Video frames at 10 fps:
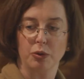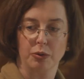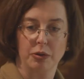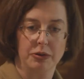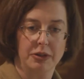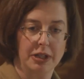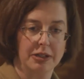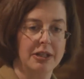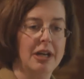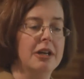through
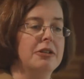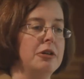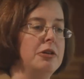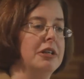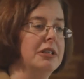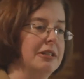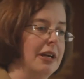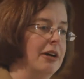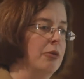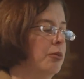things so you can
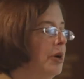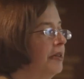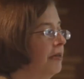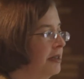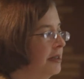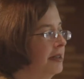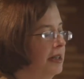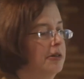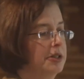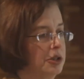tell whether it's as
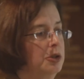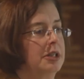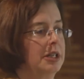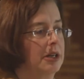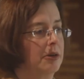serious as you think it